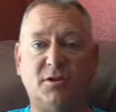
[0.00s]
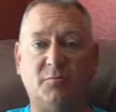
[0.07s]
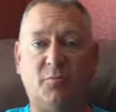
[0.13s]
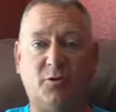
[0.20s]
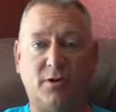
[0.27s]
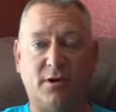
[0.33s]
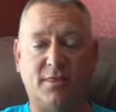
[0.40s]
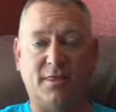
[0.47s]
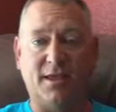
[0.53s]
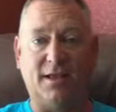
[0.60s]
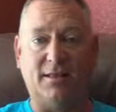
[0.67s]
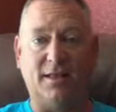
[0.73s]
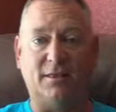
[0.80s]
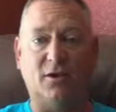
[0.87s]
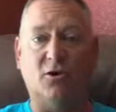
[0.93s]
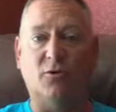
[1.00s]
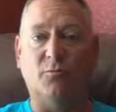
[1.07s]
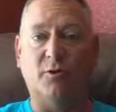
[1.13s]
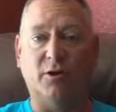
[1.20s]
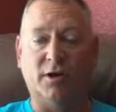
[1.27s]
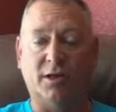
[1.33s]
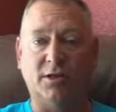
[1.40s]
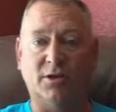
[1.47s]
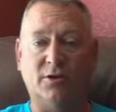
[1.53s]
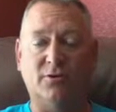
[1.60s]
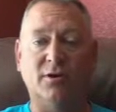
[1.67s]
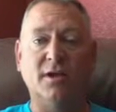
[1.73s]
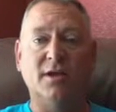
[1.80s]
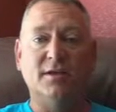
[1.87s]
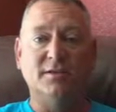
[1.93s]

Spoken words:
important thing that the homeowner can do